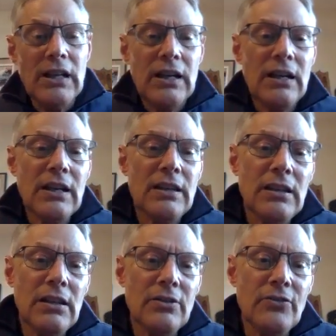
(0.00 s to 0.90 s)
I
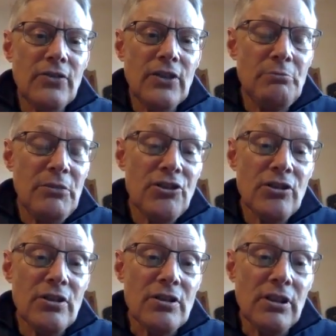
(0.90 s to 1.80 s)
think of
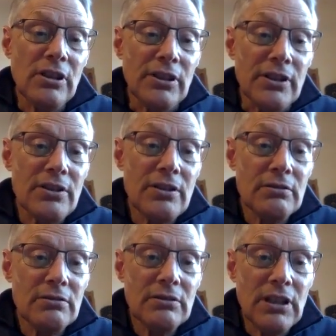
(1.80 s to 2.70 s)
admissions clerks
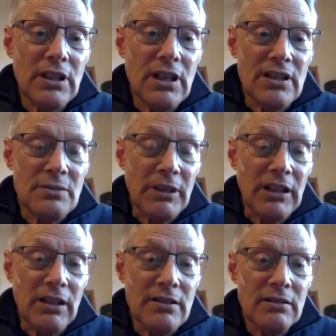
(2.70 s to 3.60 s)
in
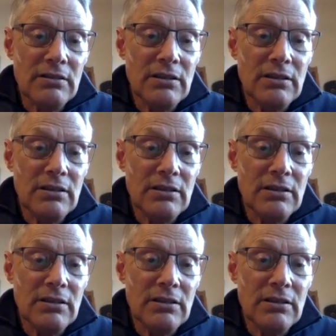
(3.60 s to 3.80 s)
hospitals.